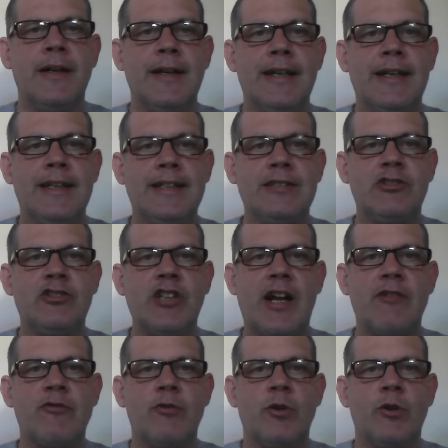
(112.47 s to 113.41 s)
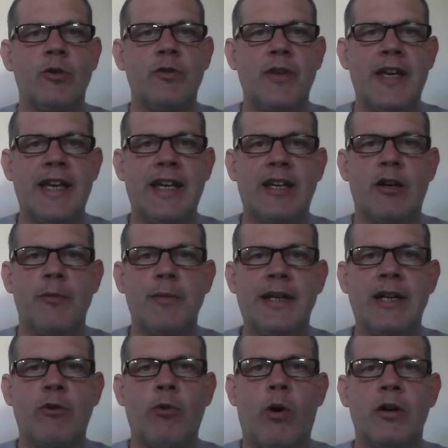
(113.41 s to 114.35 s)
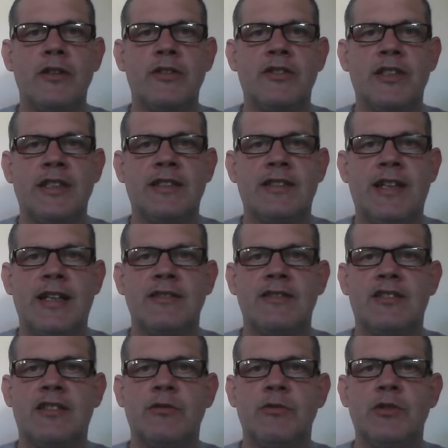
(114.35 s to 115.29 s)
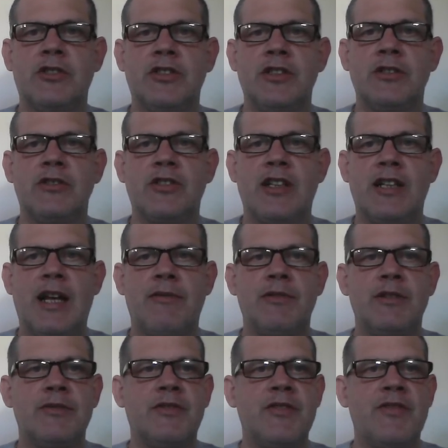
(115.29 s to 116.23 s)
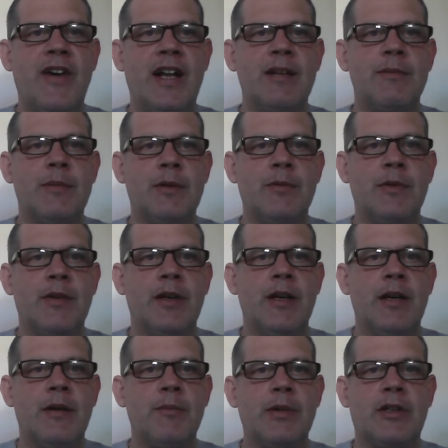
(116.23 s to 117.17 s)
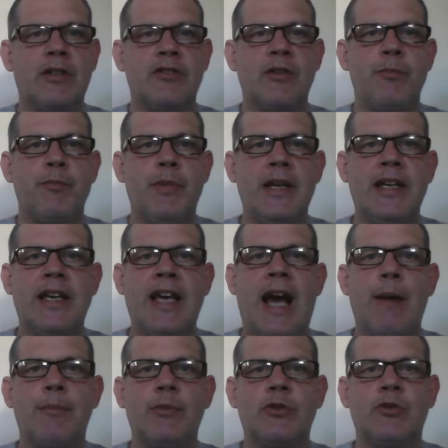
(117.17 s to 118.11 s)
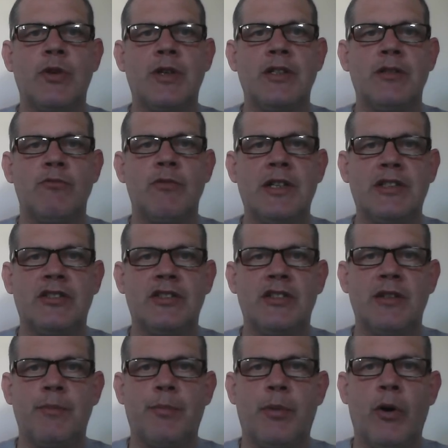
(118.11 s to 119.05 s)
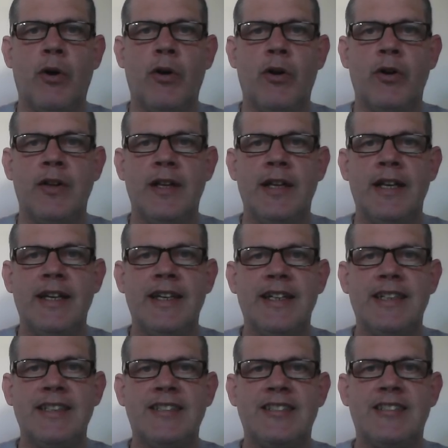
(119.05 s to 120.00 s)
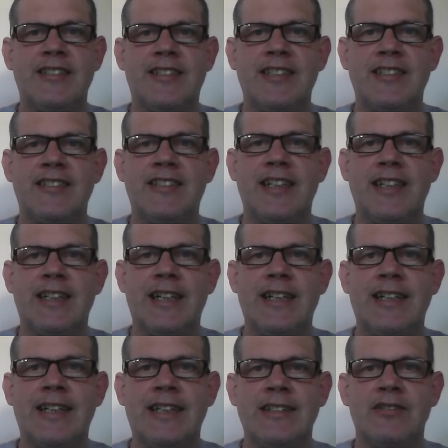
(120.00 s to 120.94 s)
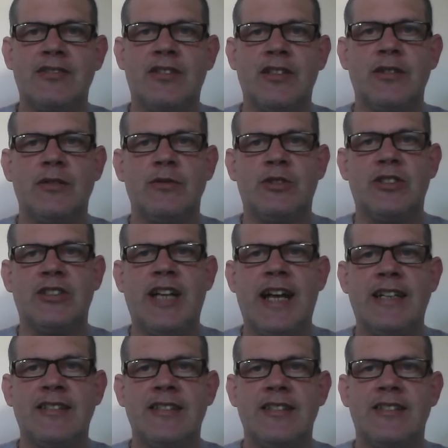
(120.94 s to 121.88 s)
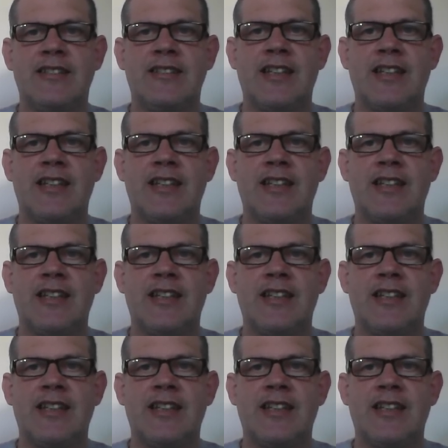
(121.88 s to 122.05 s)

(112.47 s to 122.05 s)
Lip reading: In general, income inequality tends to reduce the level of development because a big gap between the rich and the poor is statistically linked to status